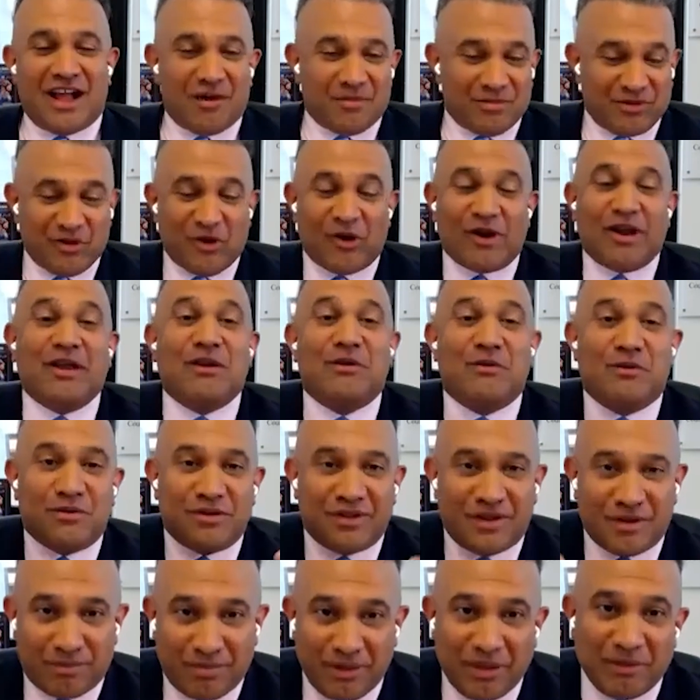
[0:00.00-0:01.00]
I'm sorry,
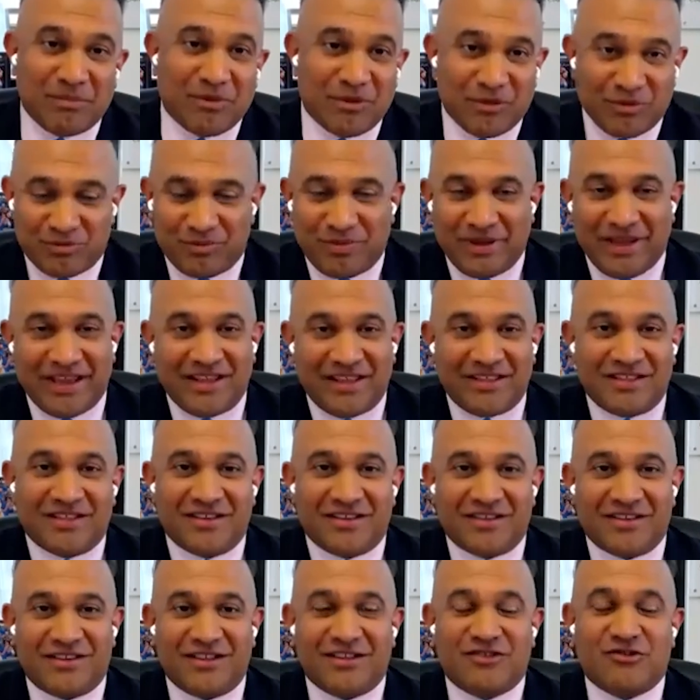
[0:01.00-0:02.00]
the people being
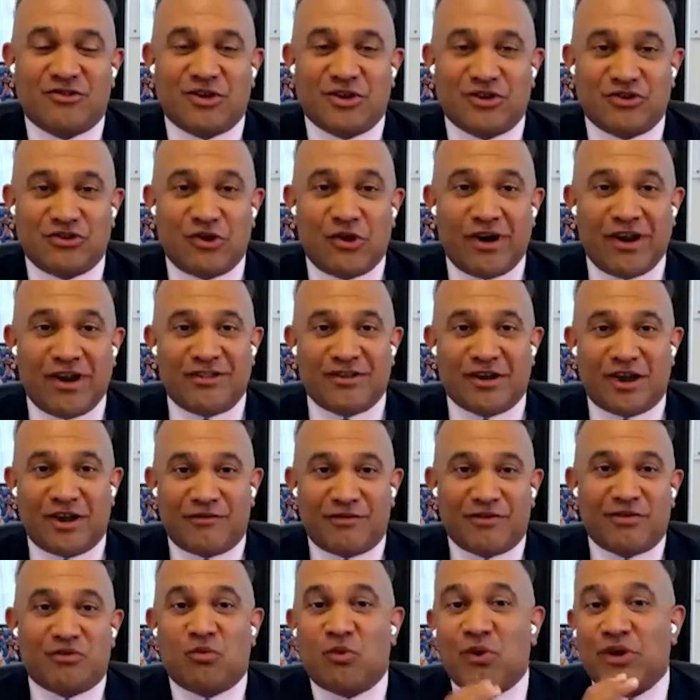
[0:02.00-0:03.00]
the district attorney's
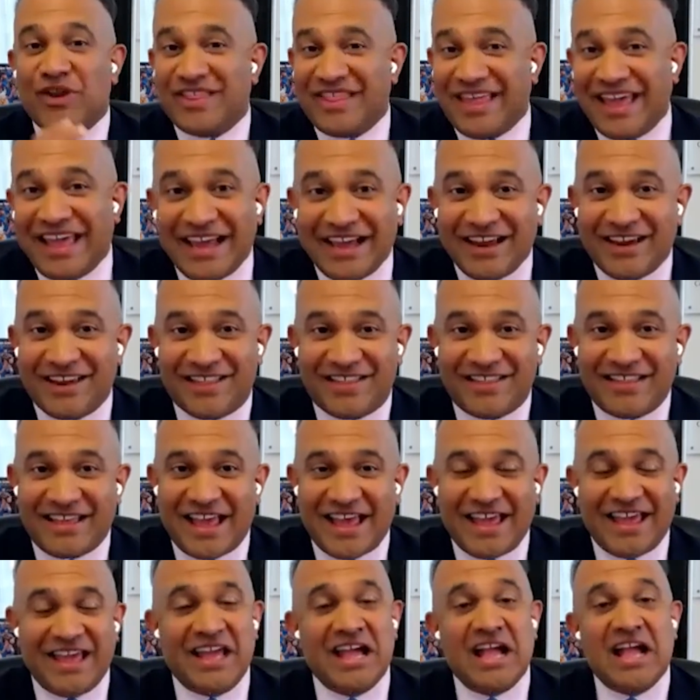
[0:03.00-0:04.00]
office, what are they going to
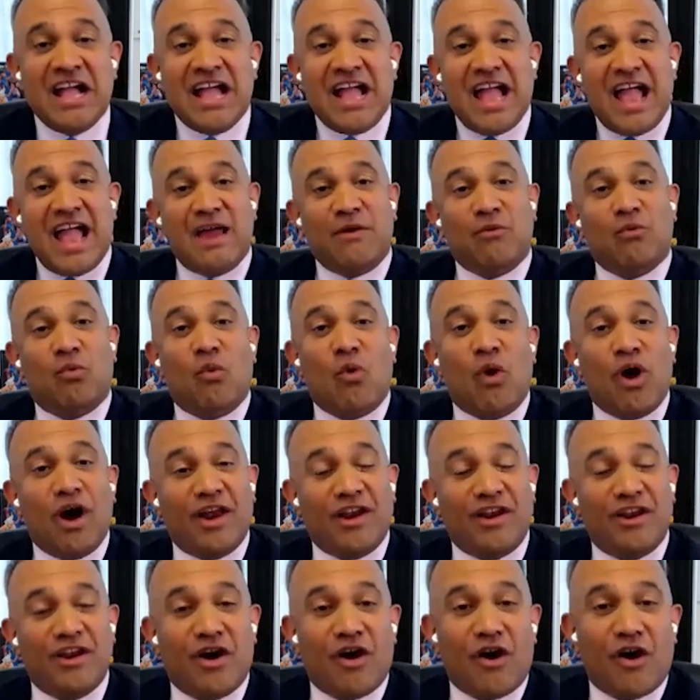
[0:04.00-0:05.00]
say? And
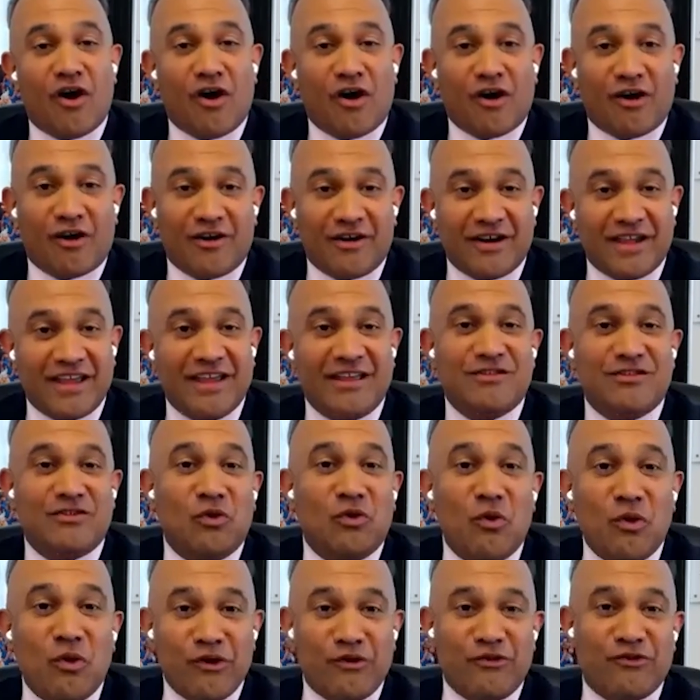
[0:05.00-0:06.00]
what are his
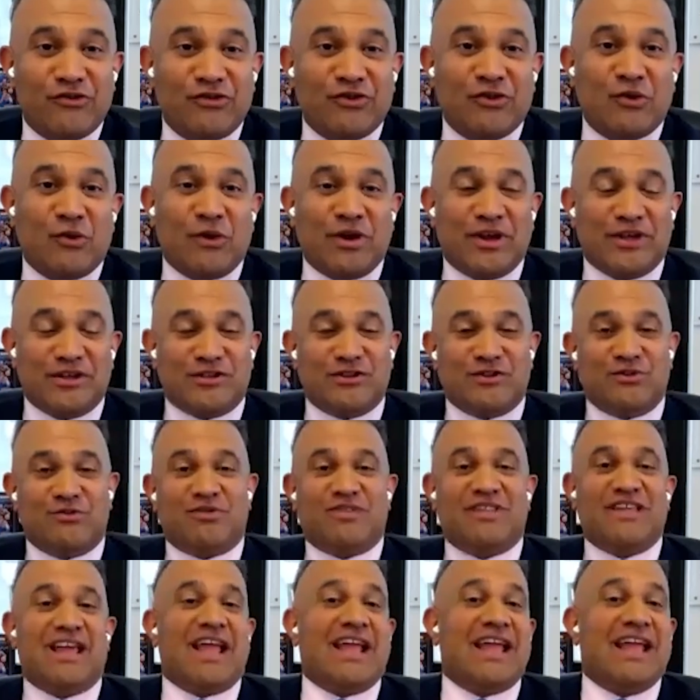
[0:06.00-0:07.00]
lawyers going to
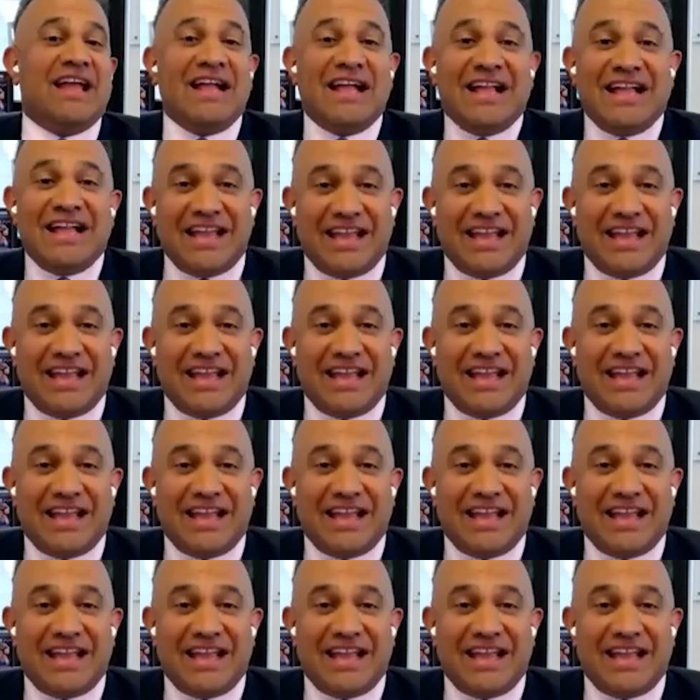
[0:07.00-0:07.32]
say?